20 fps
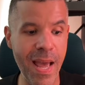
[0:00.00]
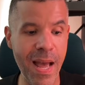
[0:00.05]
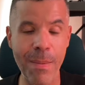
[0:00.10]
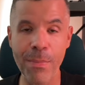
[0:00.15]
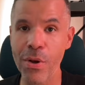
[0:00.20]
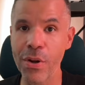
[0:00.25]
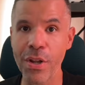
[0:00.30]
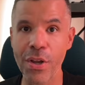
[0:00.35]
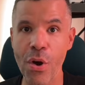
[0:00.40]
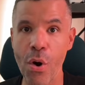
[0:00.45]
I'm
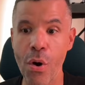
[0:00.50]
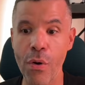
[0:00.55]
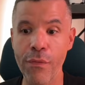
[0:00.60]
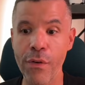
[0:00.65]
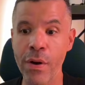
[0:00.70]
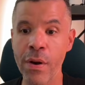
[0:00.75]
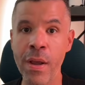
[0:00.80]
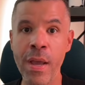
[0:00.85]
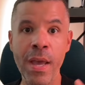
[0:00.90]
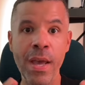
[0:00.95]
going to go
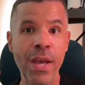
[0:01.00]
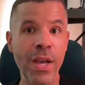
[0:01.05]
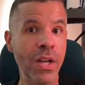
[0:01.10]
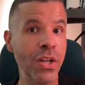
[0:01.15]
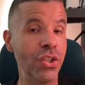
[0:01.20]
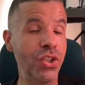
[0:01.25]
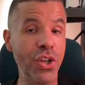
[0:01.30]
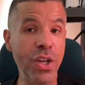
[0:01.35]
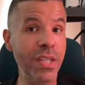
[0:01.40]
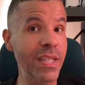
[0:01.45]
over
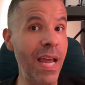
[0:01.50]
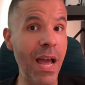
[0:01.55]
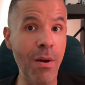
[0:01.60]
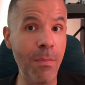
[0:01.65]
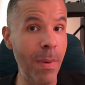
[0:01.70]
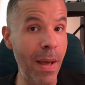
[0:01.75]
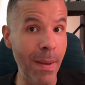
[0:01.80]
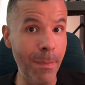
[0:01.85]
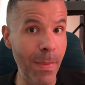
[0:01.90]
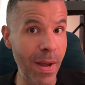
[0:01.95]
just how
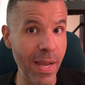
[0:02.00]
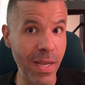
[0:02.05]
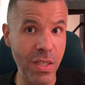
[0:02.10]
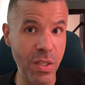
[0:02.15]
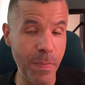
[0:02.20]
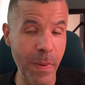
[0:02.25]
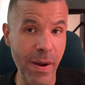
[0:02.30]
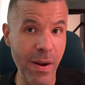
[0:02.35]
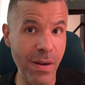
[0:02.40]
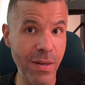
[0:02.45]
my
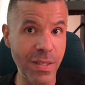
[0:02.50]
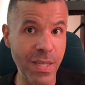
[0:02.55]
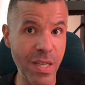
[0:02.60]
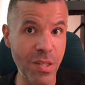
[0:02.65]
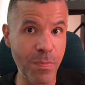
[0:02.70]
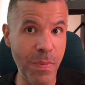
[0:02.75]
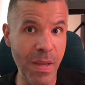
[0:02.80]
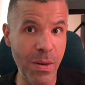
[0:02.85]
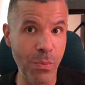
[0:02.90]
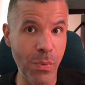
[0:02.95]
experience has
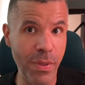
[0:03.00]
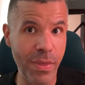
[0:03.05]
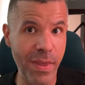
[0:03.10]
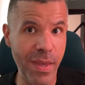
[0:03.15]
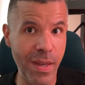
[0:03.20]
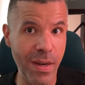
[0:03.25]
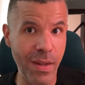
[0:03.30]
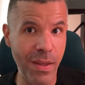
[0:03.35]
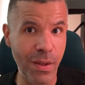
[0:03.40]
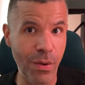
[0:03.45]
been with
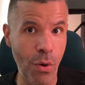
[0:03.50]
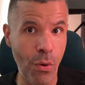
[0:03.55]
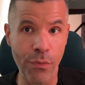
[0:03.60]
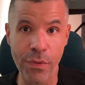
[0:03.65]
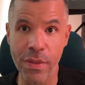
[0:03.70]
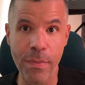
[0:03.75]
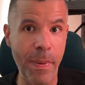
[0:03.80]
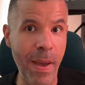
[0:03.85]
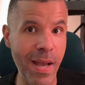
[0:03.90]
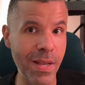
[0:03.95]
it over
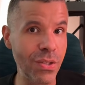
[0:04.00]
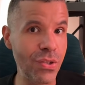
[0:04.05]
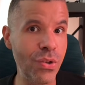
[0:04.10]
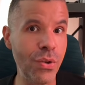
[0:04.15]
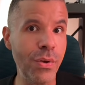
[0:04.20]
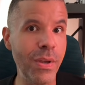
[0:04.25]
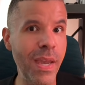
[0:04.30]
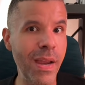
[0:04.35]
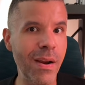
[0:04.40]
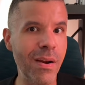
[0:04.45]
the past
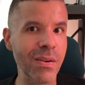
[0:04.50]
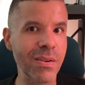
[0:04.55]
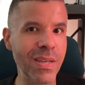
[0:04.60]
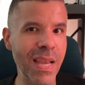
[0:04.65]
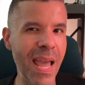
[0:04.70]
2 years.